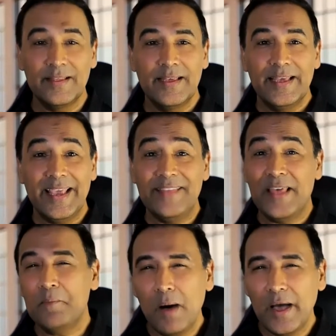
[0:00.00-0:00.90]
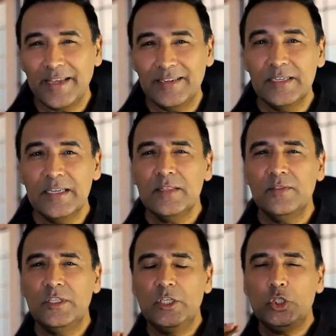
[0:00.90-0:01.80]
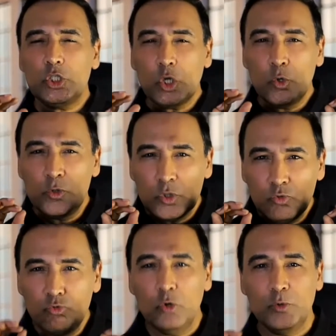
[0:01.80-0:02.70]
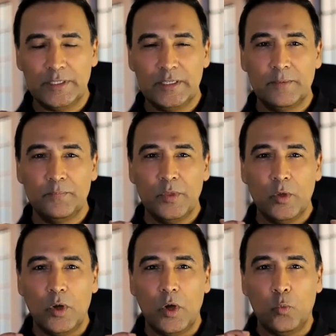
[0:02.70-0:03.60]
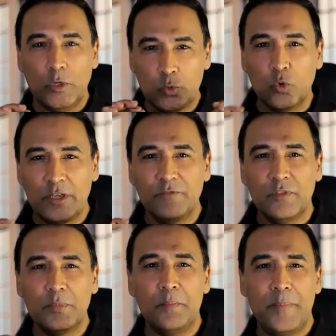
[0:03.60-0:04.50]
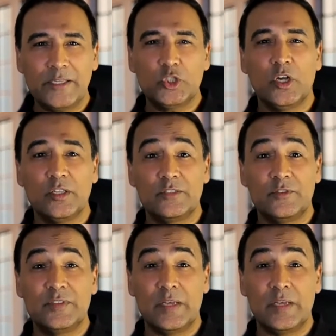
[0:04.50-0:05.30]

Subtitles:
In their mind, the chosen route, which will give them the best chance of a